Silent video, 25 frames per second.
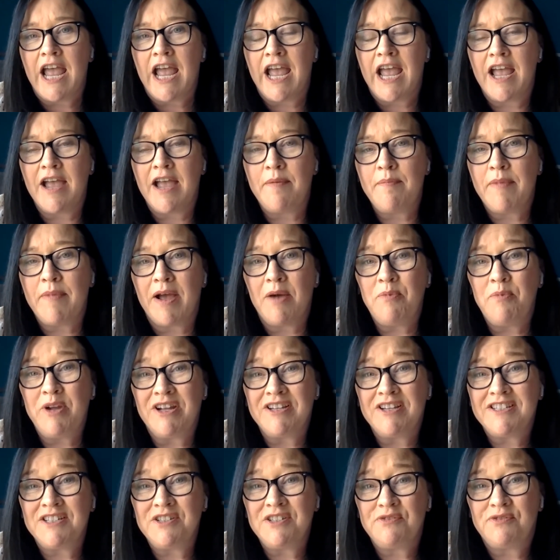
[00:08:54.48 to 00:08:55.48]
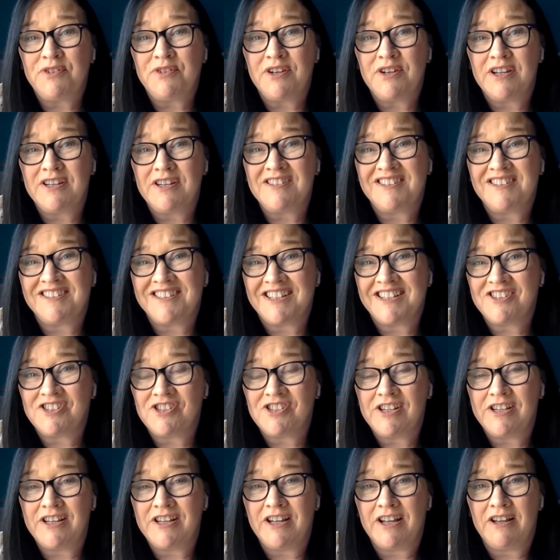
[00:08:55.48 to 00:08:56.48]
And we identified that
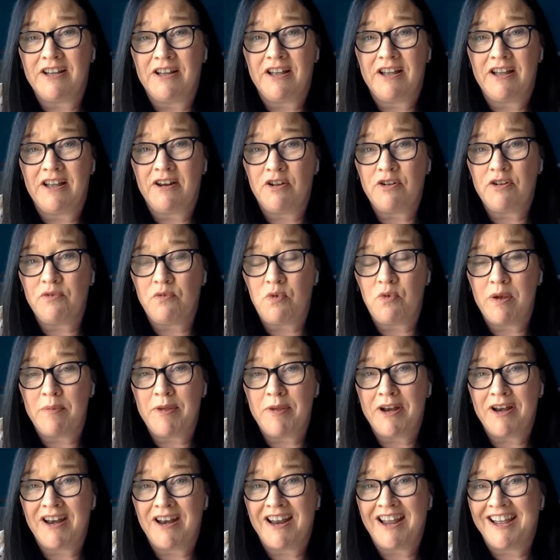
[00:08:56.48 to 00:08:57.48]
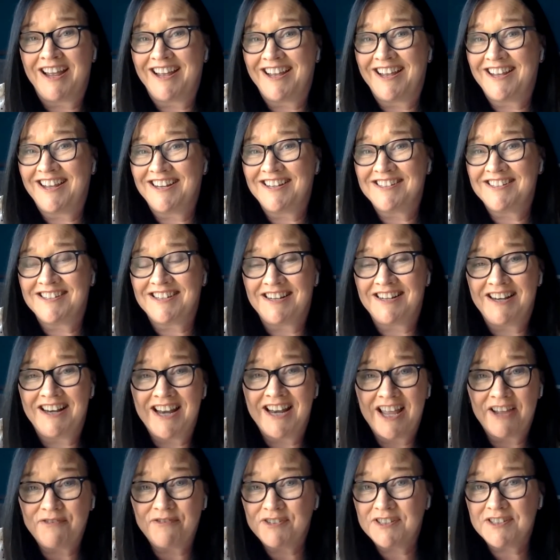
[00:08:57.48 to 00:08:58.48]
actually a lot of women had
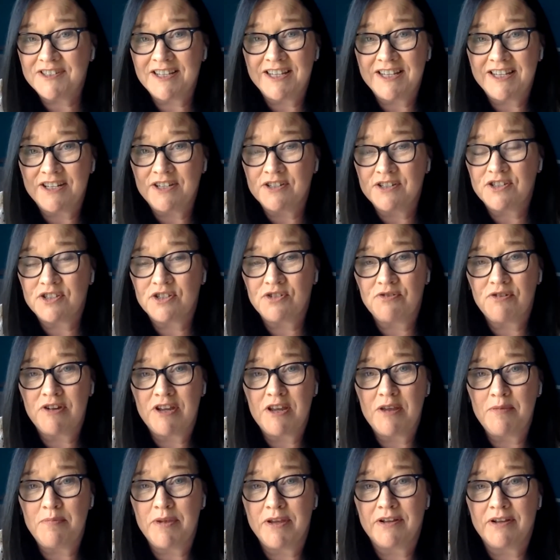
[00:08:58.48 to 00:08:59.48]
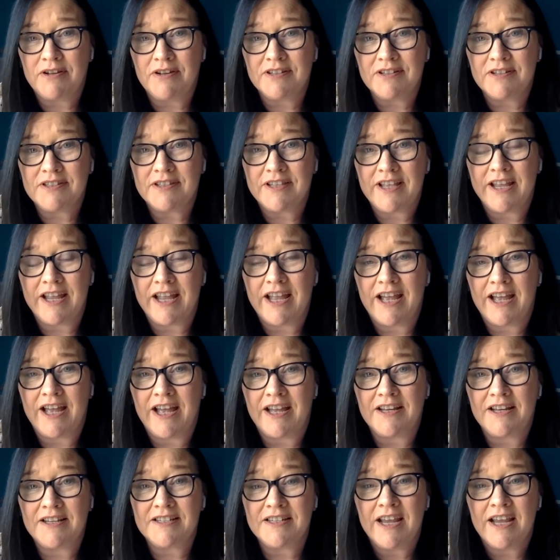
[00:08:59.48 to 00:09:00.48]
left the industry because they
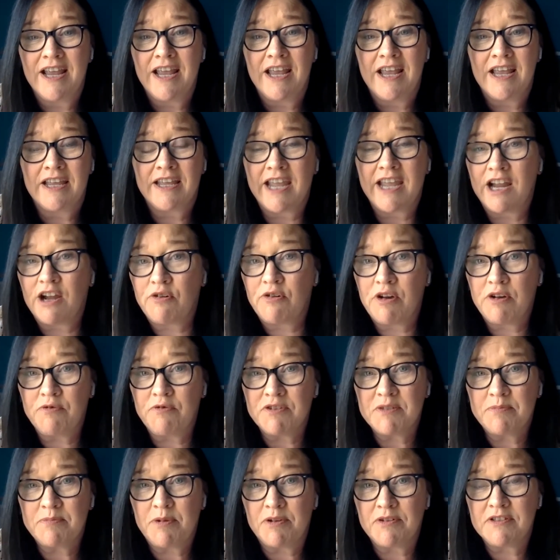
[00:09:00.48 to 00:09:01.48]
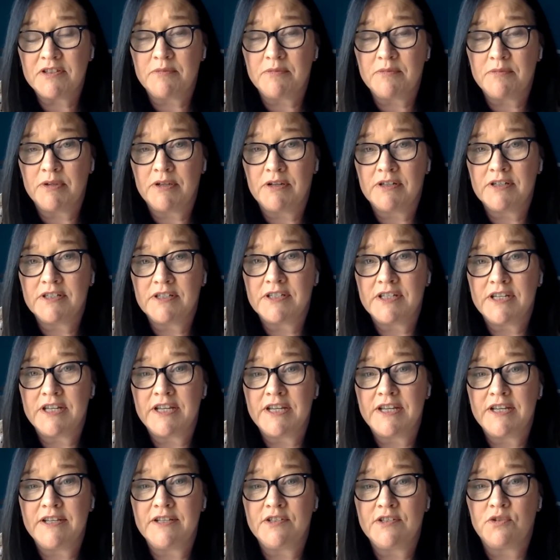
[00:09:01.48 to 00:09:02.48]
had caring
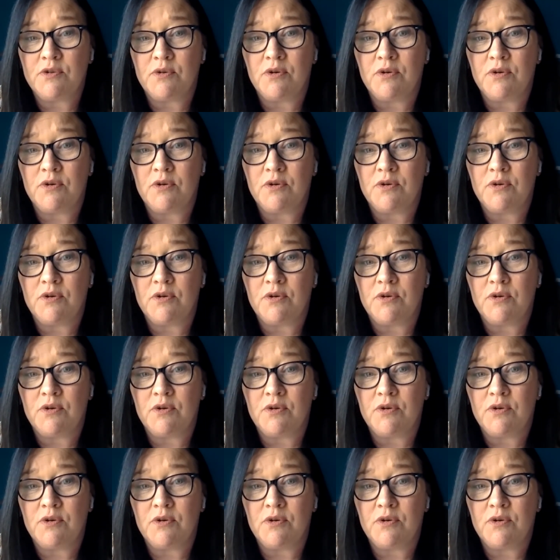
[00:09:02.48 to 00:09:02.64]
responsibilities